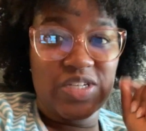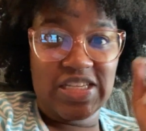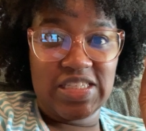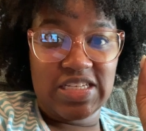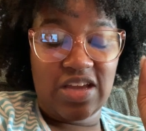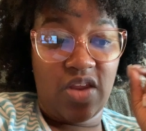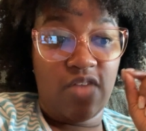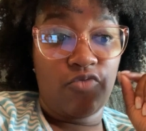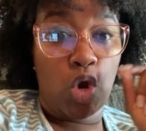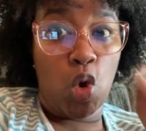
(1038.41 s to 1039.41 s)
gonna sit down
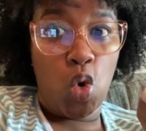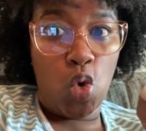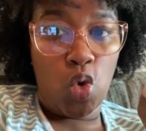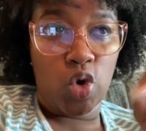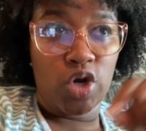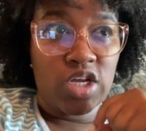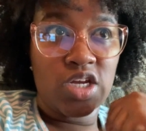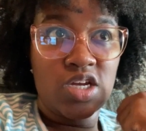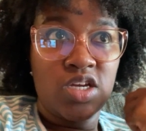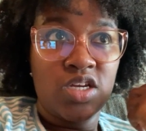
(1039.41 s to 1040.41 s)
and record
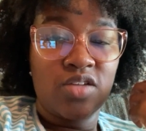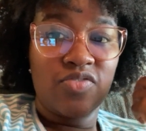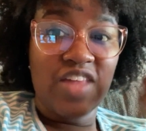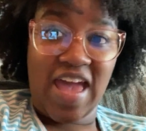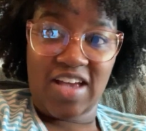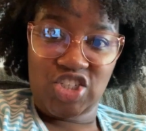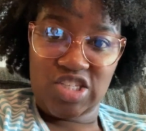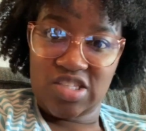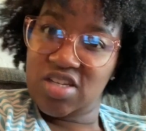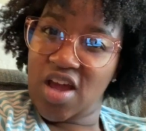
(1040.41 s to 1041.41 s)
the
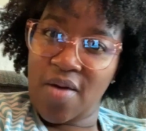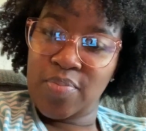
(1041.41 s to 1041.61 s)
action step.